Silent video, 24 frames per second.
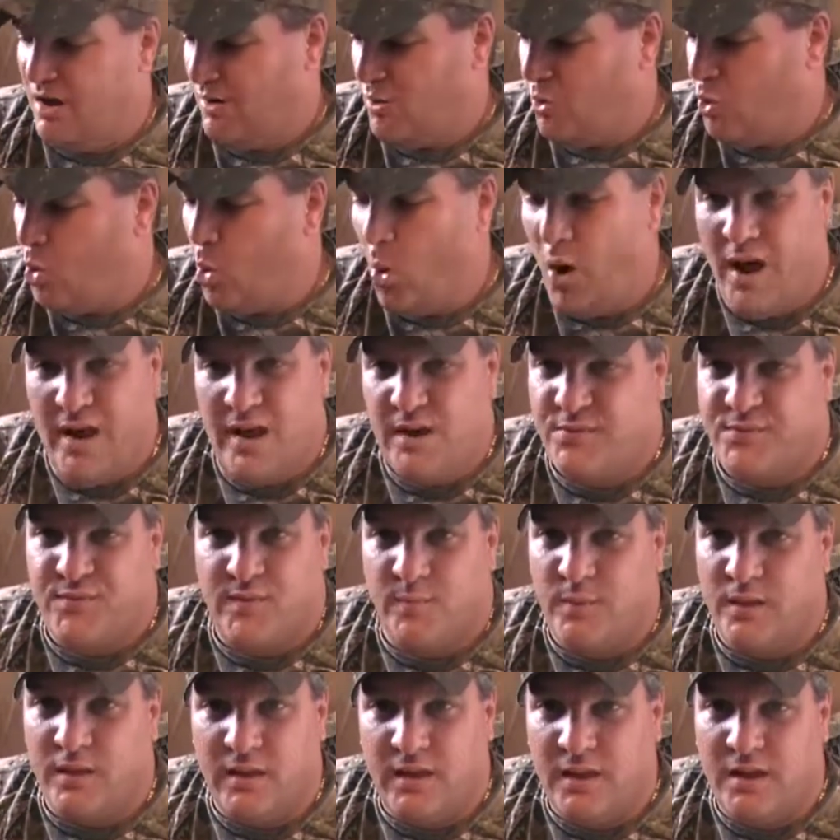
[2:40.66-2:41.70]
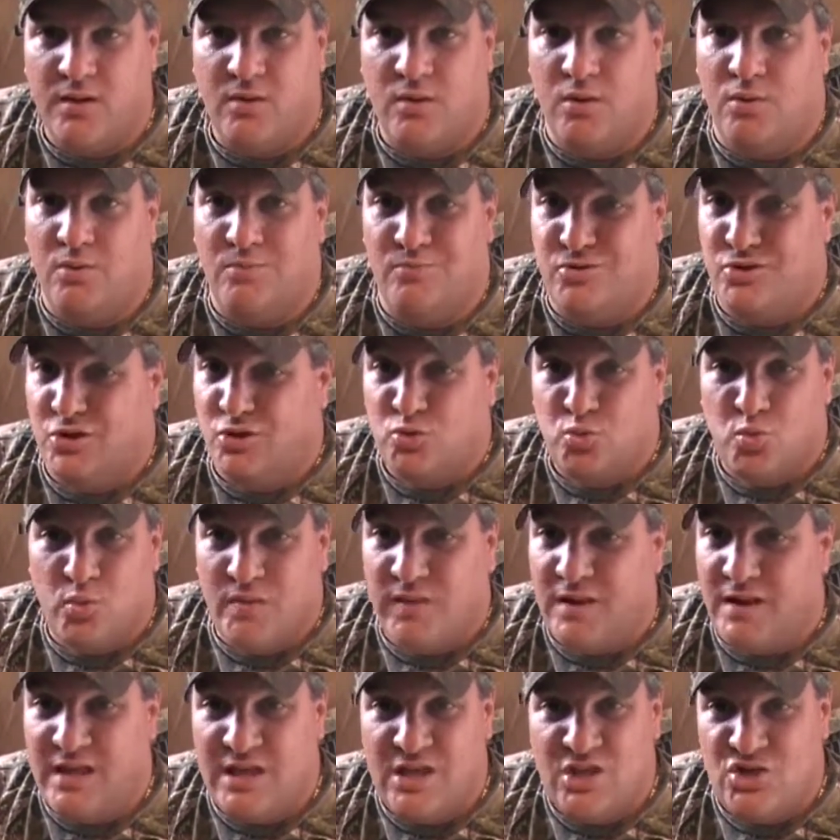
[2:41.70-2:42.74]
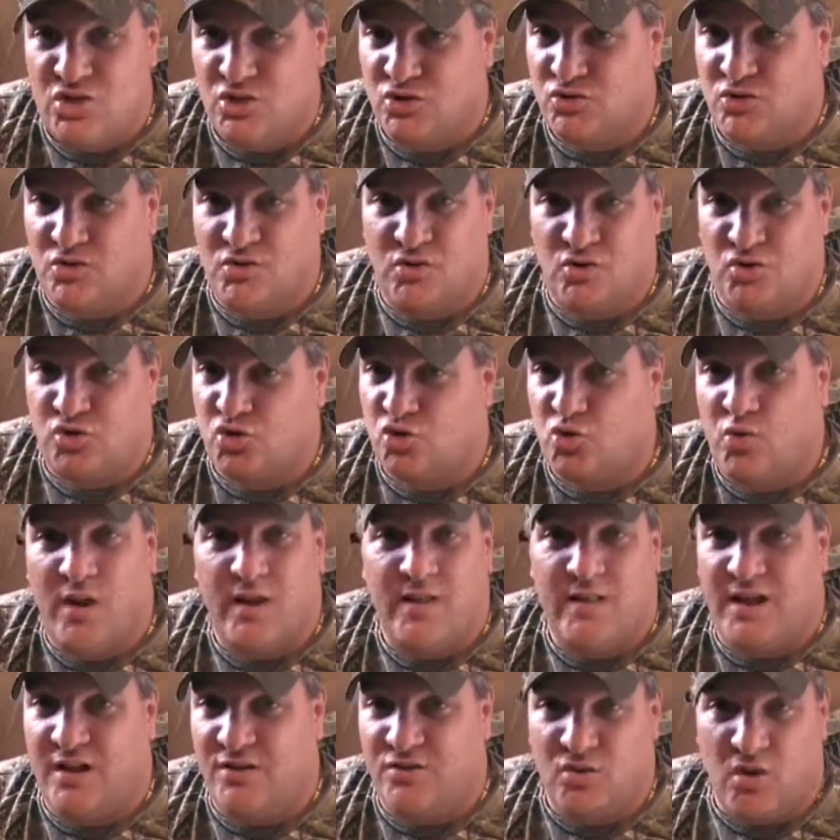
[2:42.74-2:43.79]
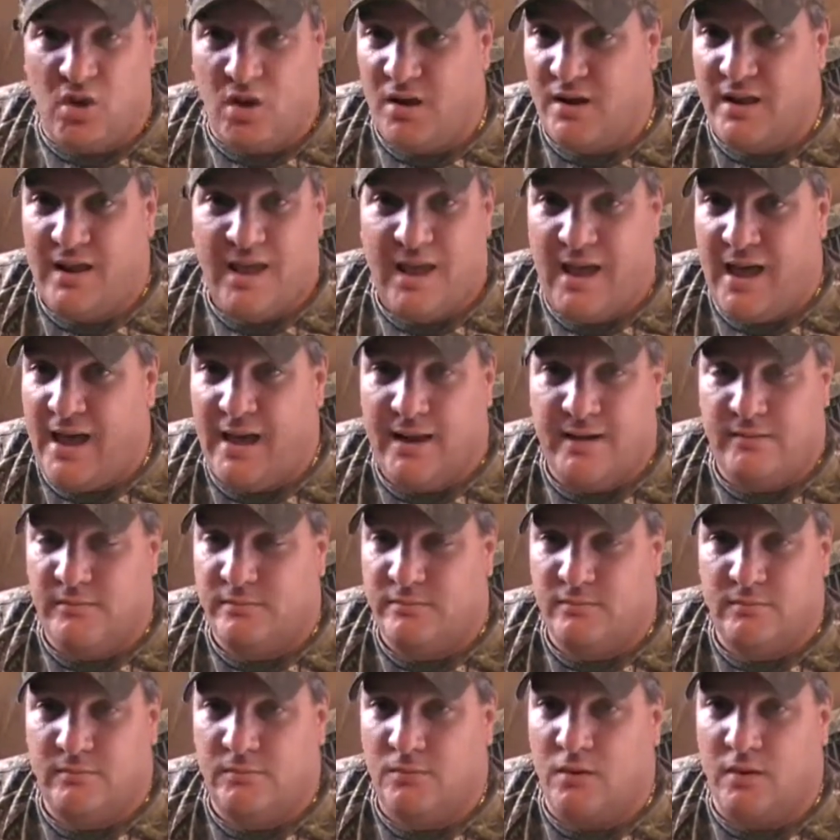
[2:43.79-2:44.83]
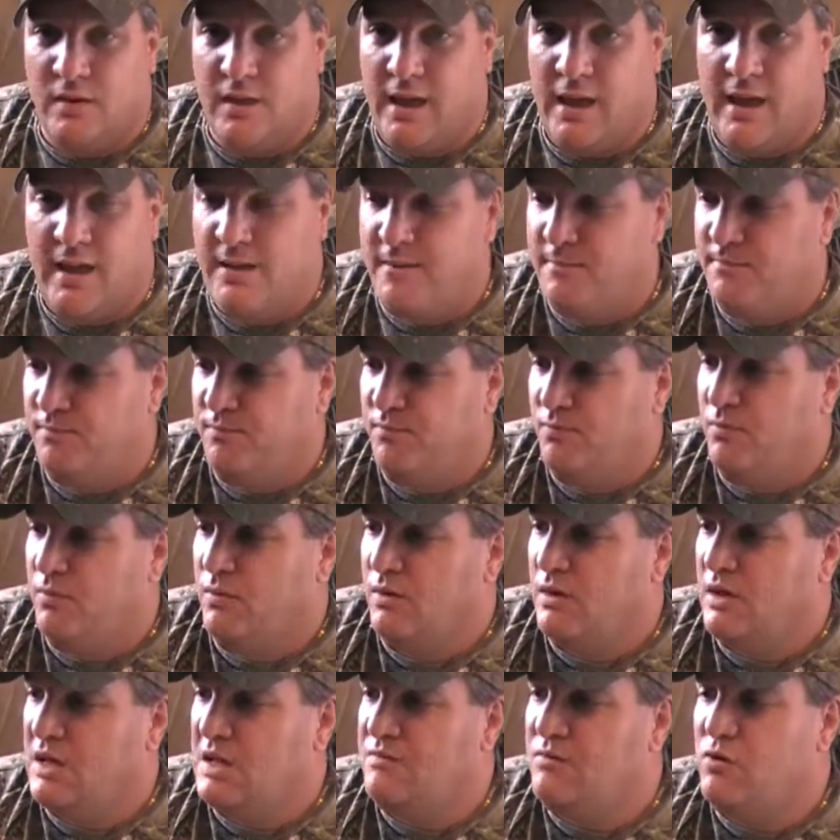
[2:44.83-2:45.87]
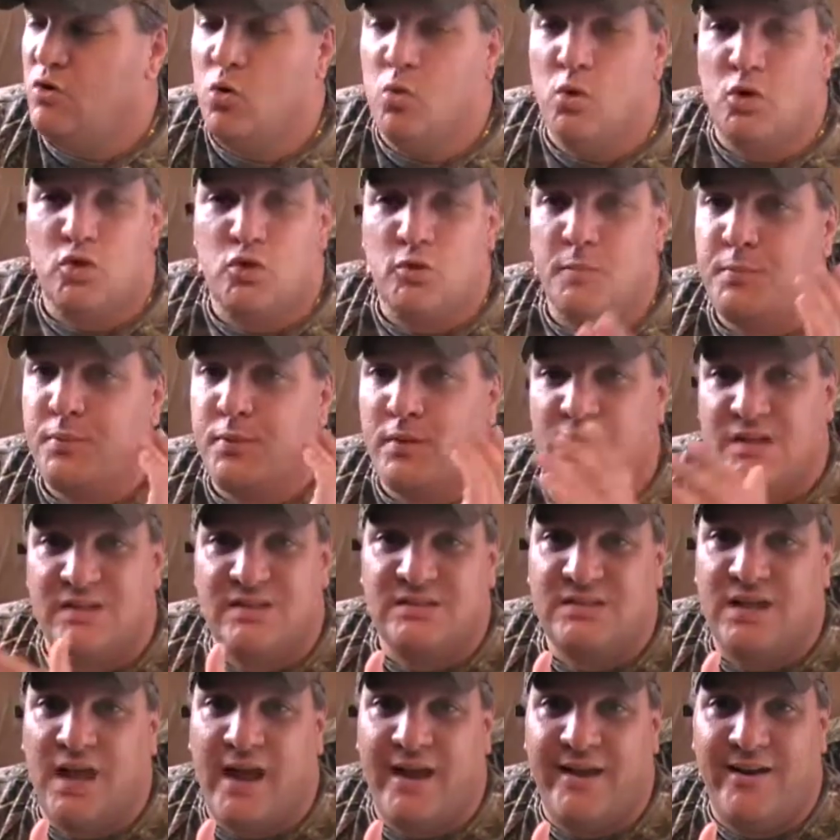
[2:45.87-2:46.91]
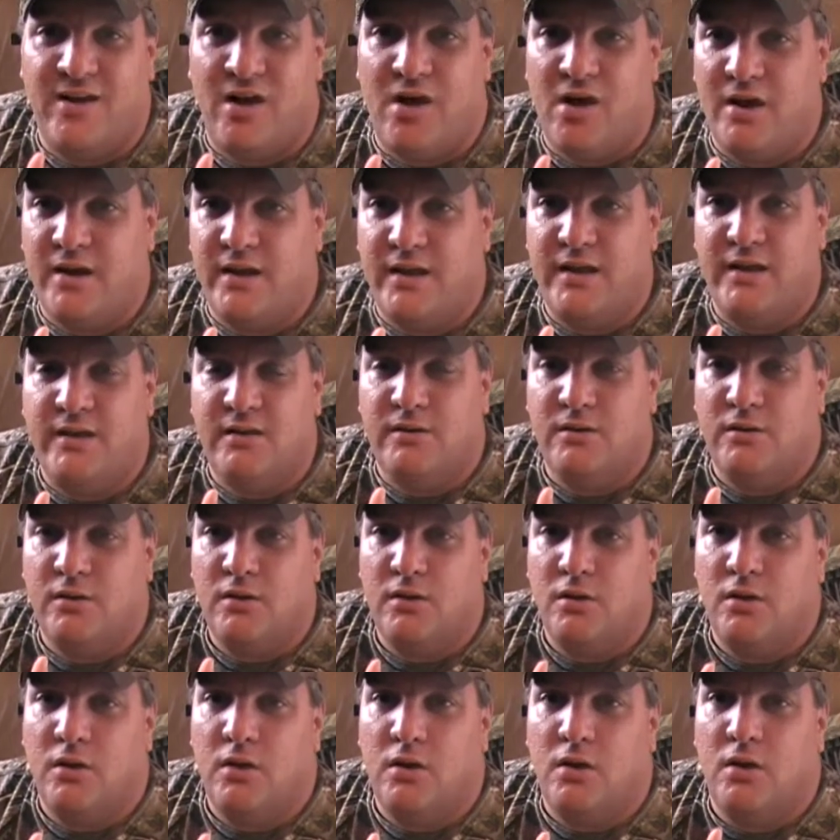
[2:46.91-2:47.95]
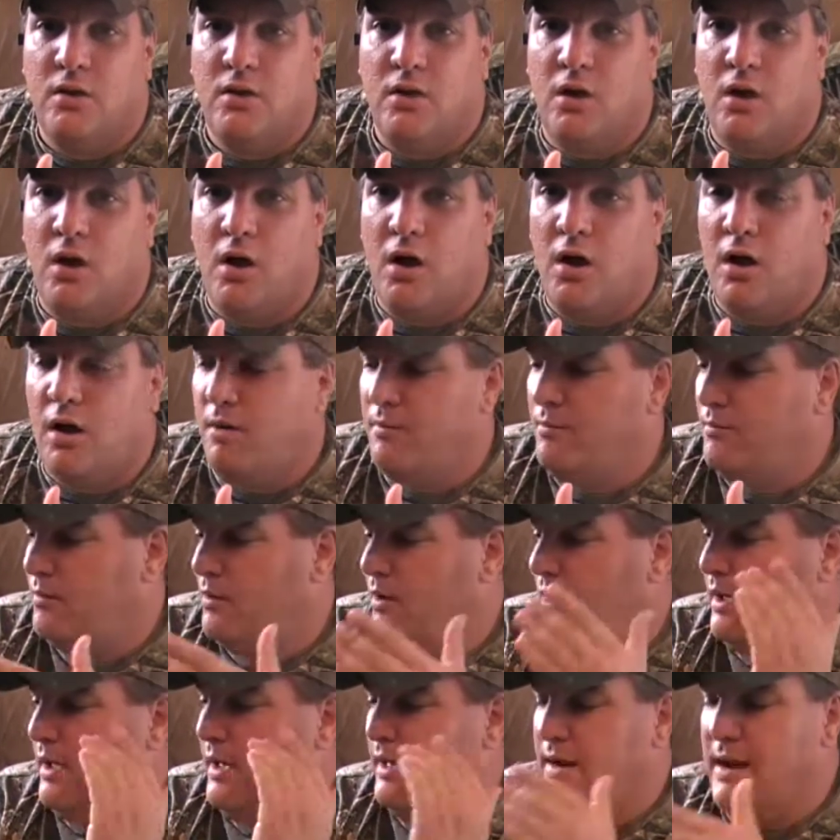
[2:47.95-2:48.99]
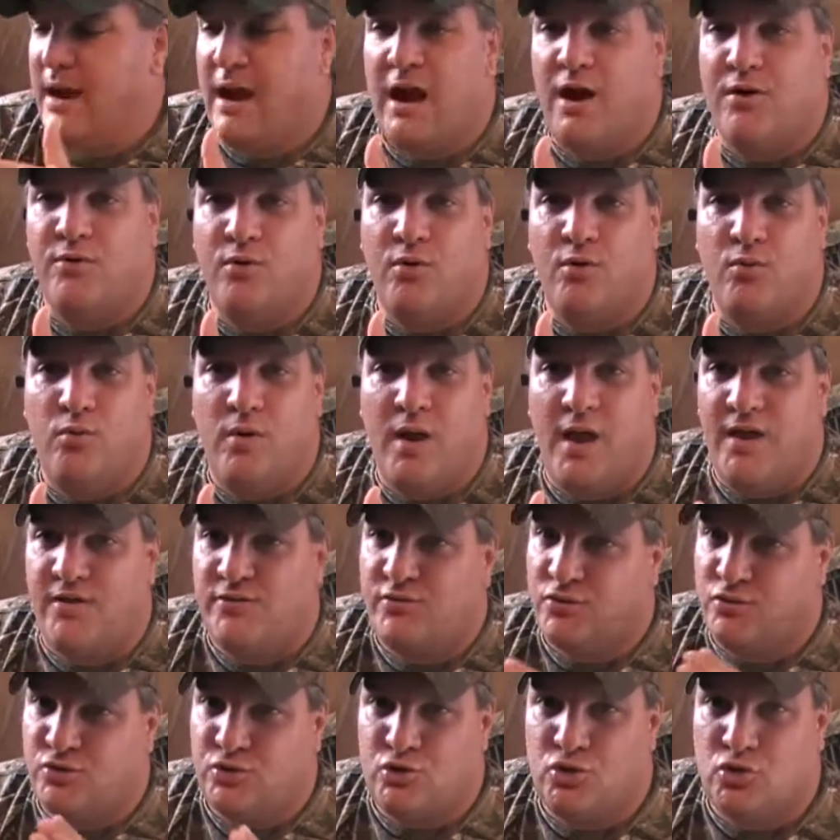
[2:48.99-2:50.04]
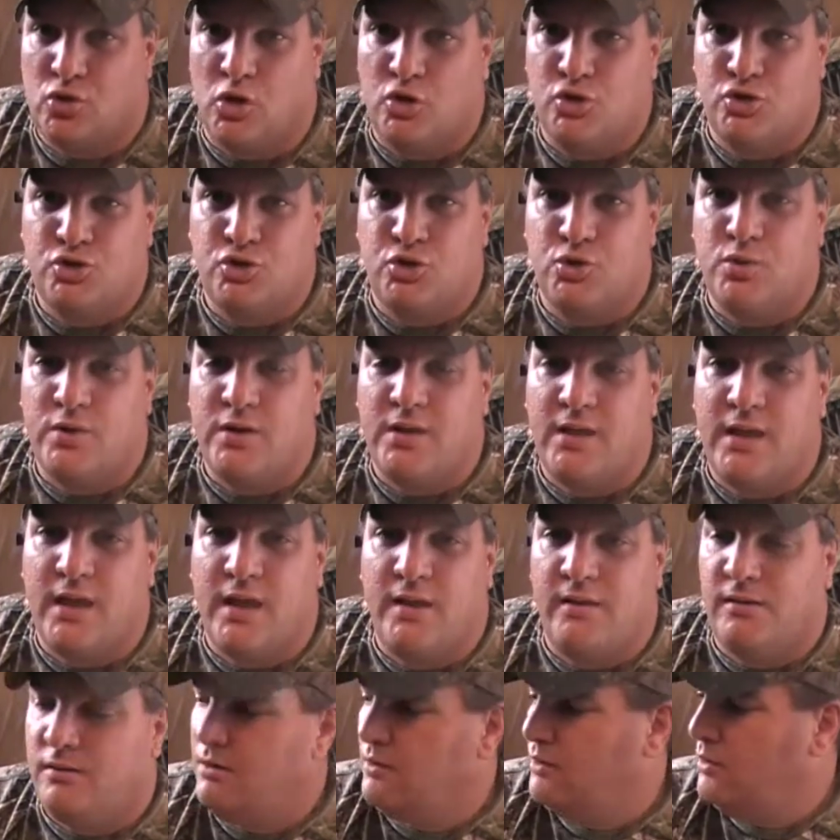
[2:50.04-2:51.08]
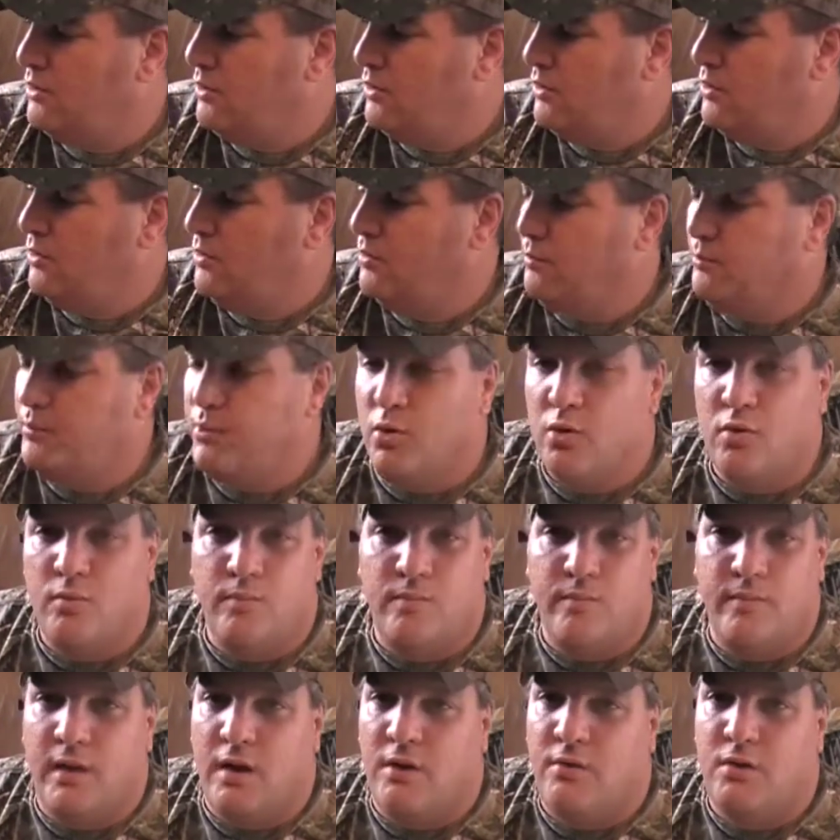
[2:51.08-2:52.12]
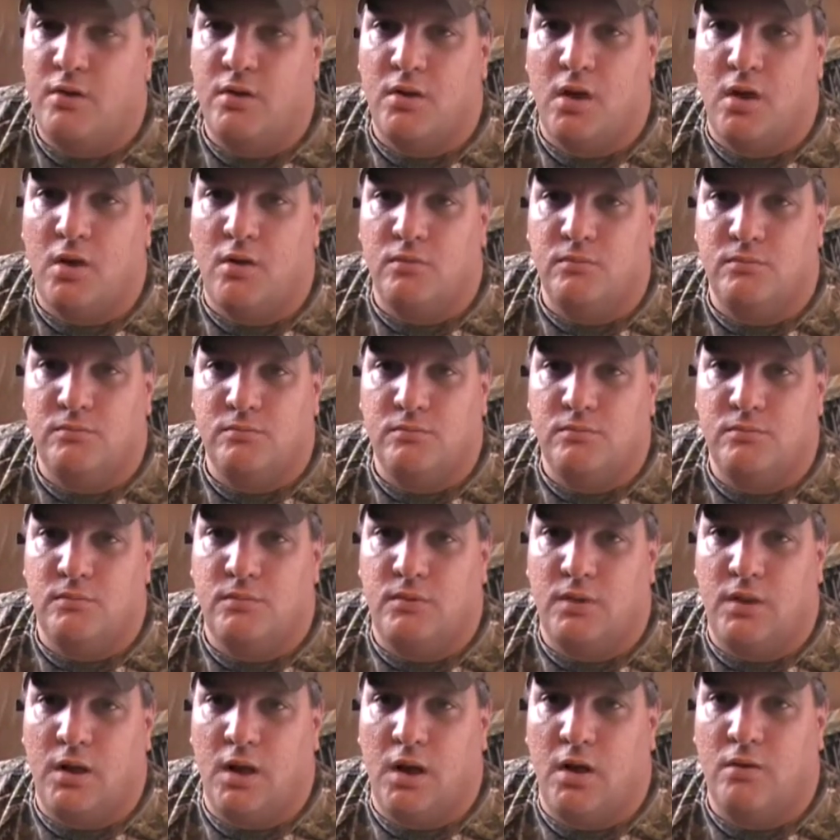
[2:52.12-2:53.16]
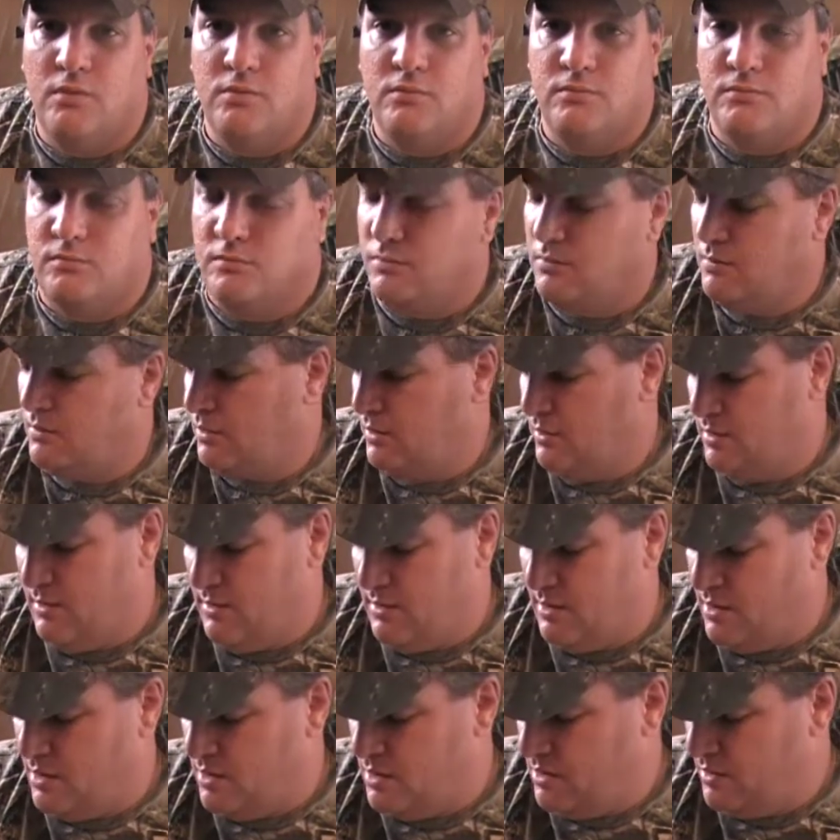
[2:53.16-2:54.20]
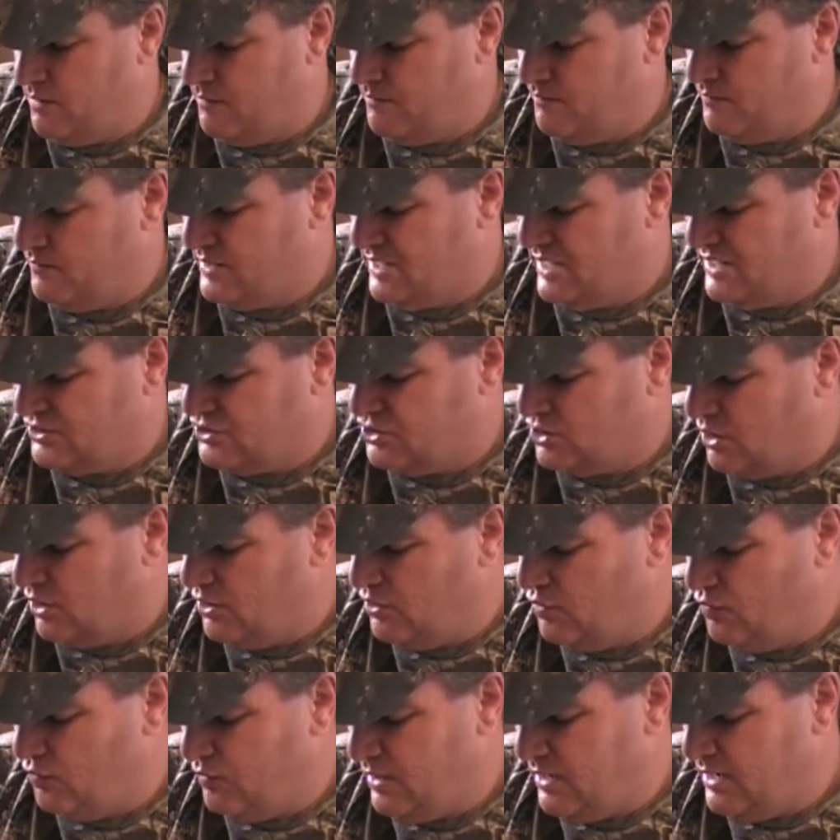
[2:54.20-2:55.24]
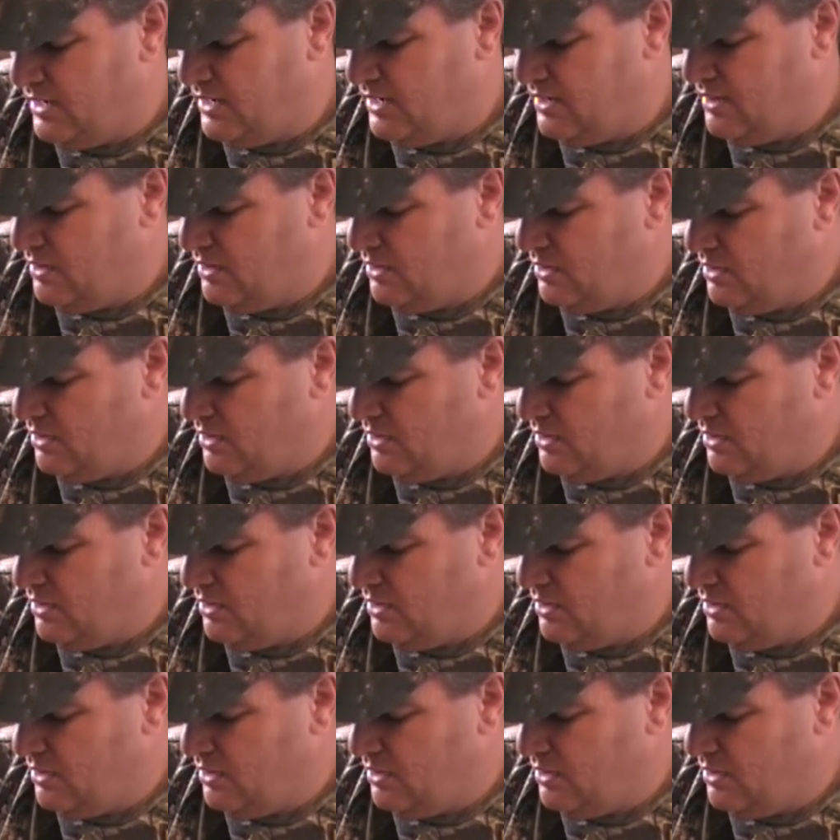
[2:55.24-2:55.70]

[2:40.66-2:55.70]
quiet from the get-go. Just with leeches on the string, that's all he had. Okay, if you were to put a sight on it, an arrow rest, and start shooting it, boom, there you go. That's all you really